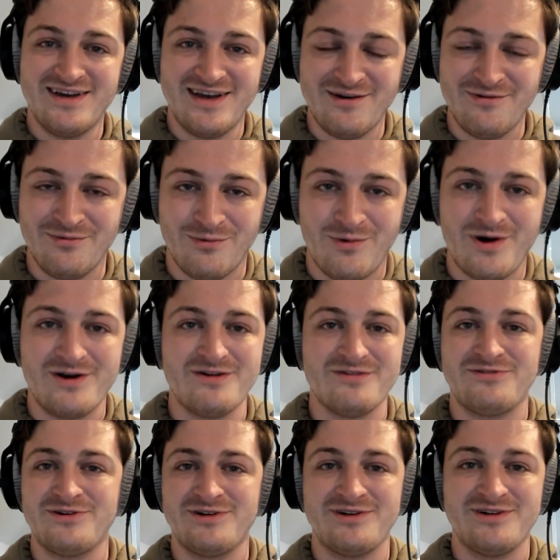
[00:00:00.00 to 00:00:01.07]
a
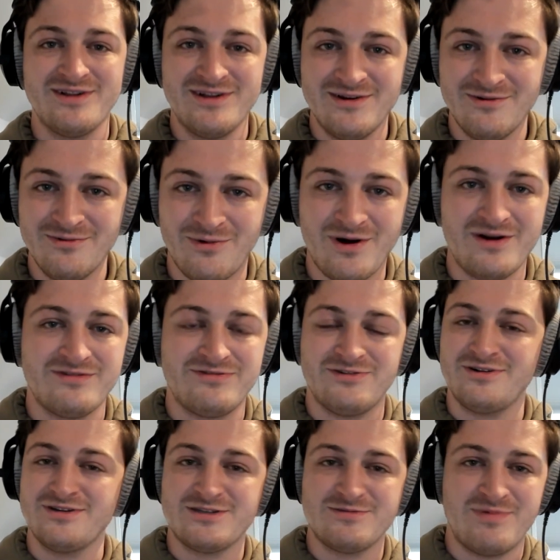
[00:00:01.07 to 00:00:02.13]
wonderful,
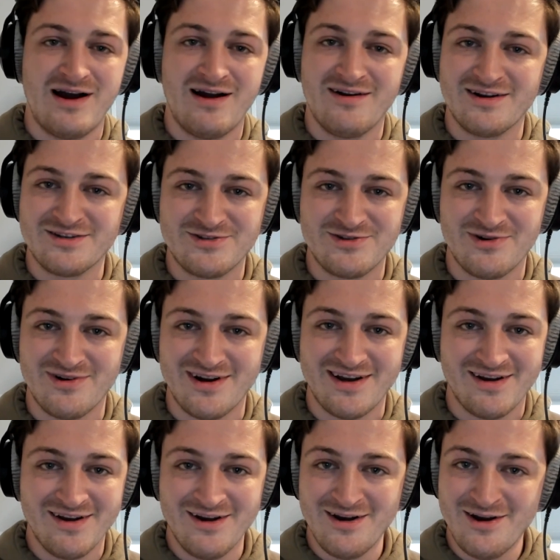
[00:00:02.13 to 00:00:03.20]
wonderful, inspiring
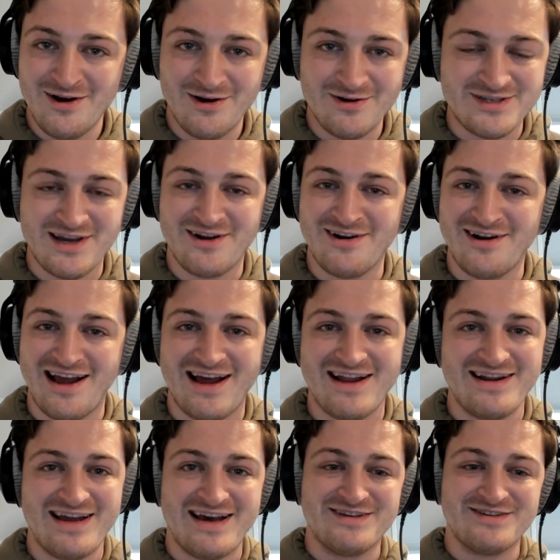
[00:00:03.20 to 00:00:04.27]
story Jose
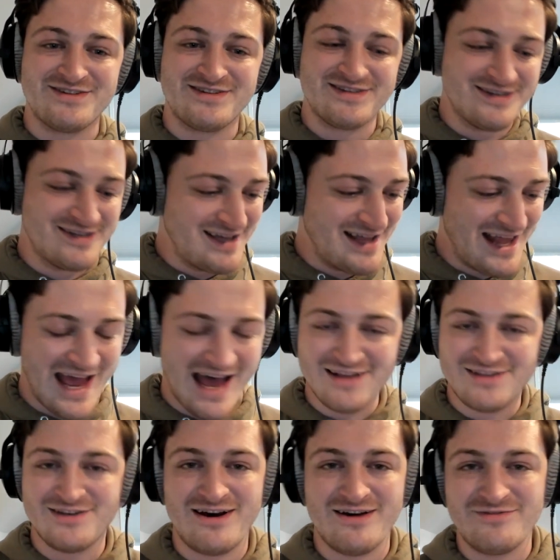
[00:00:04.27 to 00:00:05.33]
Hernandez,
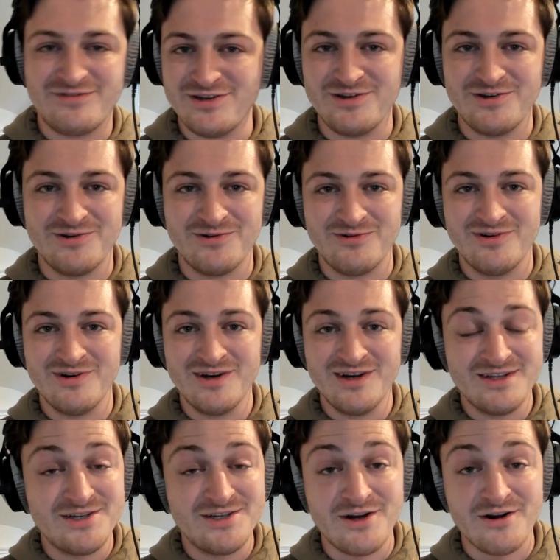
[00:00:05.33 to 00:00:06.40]
hats off to you,
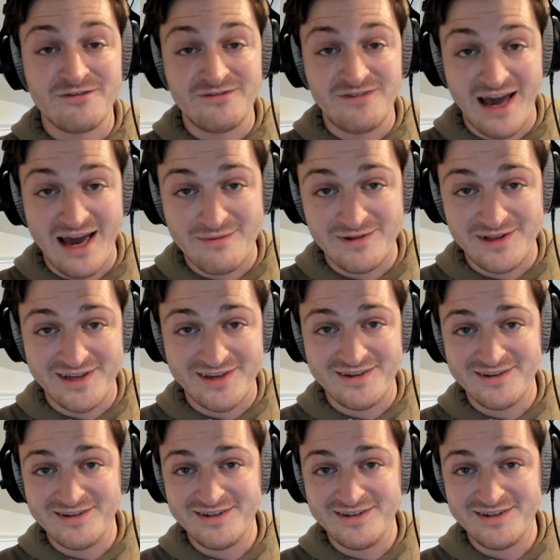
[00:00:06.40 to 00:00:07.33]
to your family,